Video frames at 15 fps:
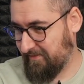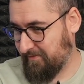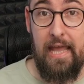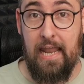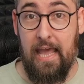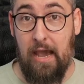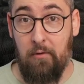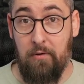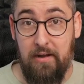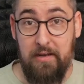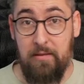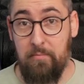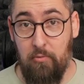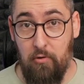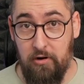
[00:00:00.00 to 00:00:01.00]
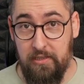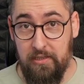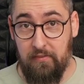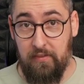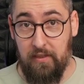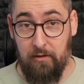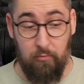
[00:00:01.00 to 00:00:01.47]
And now an
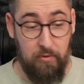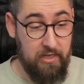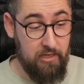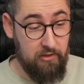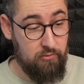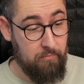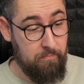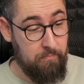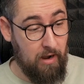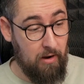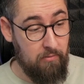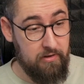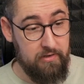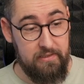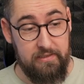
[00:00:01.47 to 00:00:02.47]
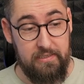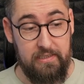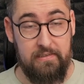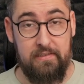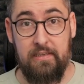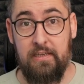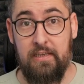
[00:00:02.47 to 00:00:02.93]
important thing, we need to power
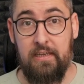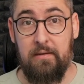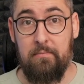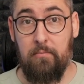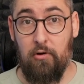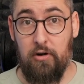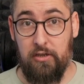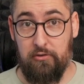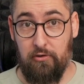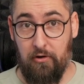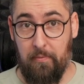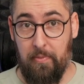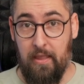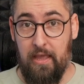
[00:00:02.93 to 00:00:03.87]
this monitor.